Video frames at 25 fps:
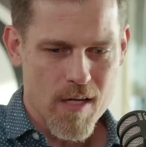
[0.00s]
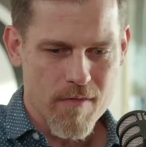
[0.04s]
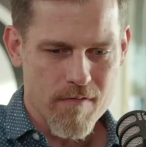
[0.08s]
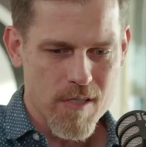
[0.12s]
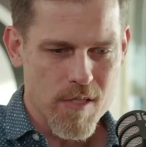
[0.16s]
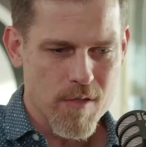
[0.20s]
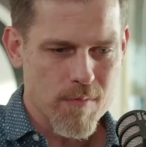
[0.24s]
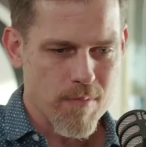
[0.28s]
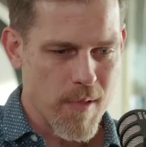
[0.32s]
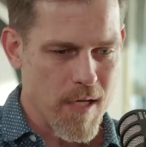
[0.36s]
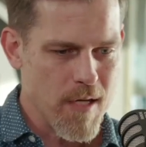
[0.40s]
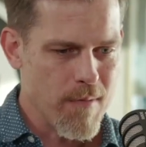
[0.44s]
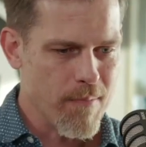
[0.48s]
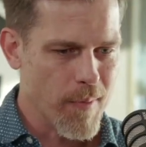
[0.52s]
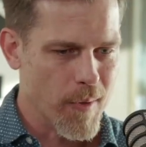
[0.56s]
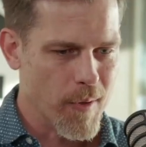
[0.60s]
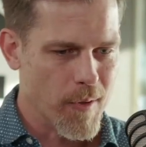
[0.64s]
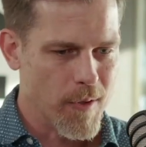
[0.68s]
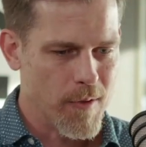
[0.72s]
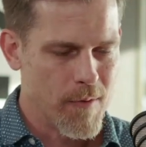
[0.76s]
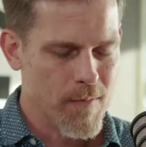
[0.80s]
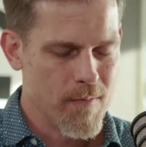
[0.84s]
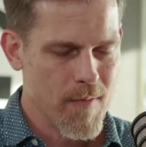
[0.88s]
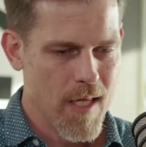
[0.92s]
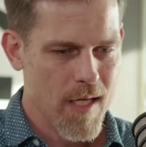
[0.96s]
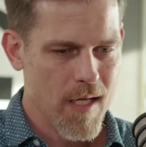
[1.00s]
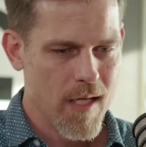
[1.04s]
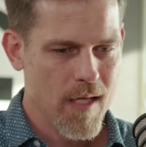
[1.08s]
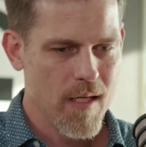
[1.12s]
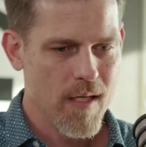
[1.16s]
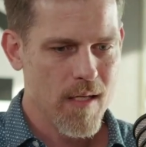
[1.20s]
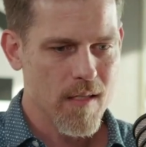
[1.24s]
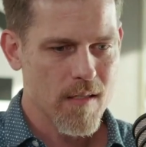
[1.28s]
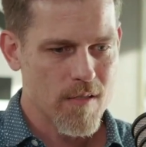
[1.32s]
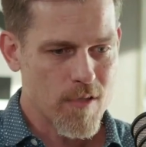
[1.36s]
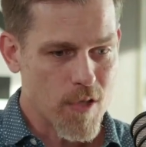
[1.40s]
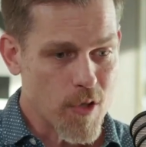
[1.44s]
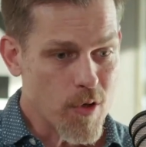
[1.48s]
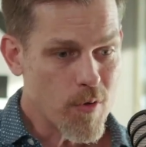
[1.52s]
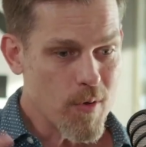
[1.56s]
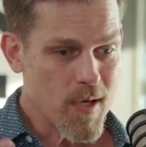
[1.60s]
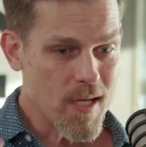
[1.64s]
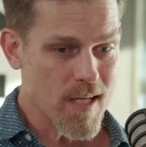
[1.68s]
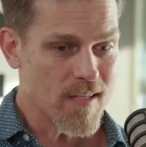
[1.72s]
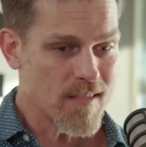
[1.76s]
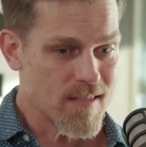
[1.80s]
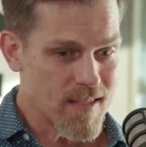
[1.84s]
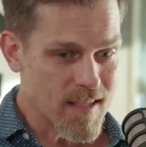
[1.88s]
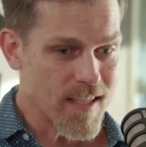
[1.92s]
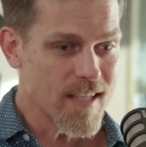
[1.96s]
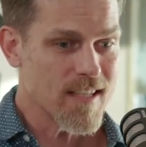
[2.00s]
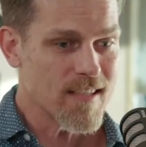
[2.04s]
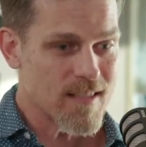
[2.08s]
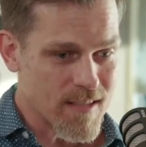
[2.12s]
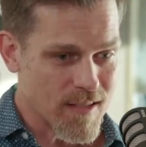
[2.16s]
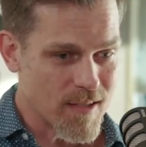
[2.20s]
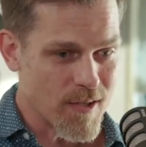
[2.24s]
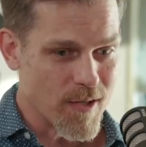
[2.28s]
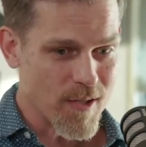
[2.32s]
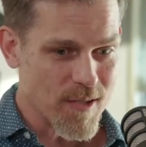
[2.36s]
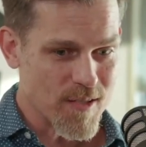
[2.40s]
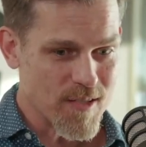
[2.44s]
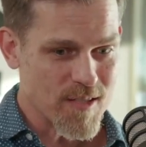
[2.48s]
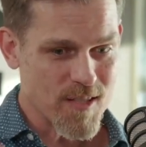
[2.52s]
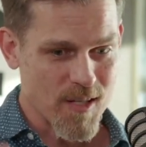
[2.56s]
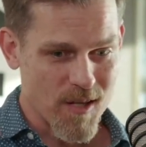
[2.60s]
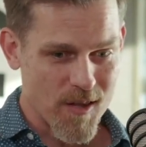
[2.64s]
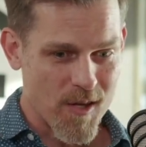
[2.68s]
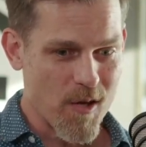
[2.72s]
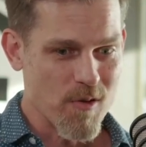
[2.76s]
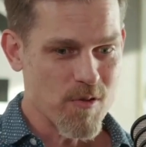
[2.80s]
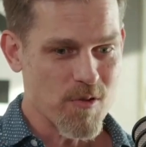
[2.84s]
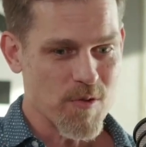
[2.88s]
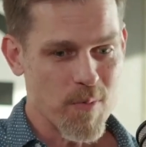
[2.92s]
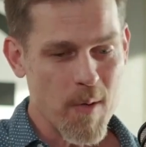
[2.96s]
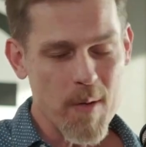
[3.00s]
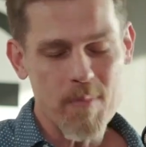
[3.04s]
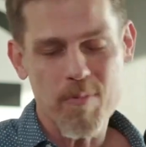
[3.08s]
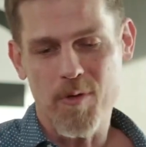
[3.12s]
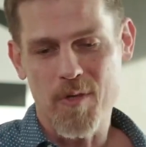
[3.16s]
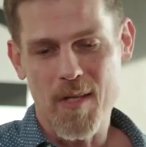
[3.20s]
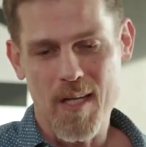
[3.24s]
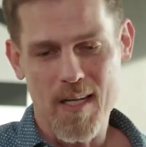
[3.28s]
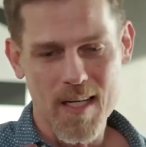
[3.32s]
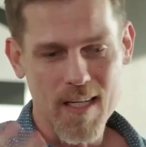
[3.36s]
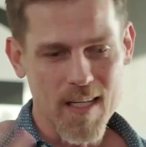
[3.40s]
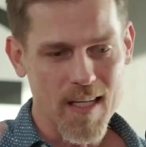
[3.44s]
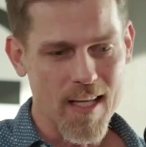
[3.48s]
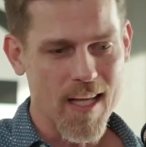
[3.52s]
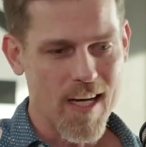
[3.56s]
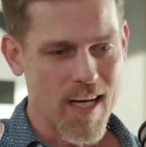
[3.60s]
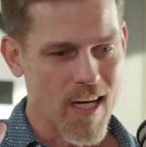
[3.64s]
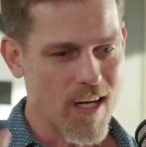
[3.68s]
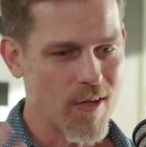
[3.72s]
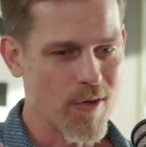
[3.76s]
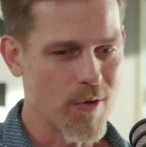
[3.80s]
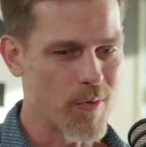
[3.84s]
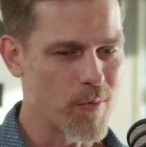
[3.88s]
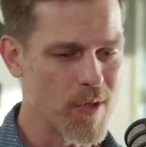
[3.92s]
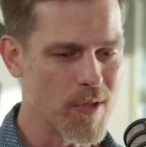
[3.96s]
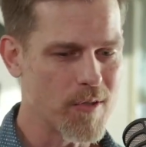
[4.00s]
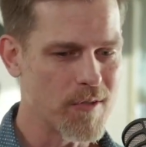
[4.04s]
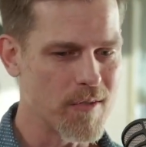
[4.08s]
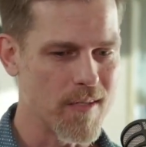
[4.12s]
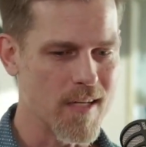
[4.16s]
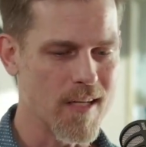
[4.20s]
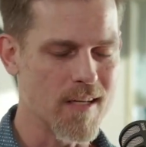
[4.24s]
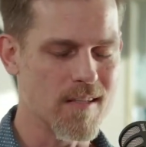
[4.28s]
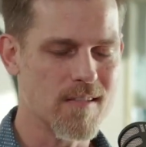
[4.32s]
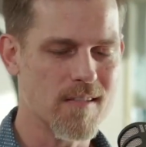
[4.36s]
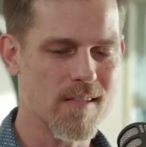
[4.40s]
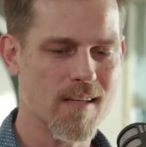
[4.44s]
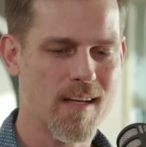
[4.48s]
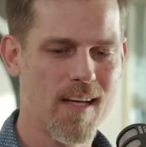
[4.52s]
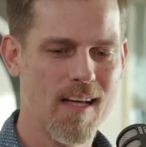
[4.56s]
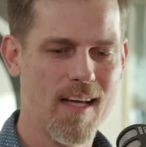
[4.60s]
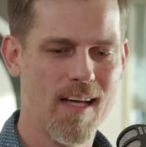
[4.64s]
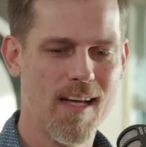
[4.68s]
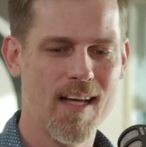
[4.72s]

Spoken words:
of his people to his listeners, to those people that he led out of the wilderness.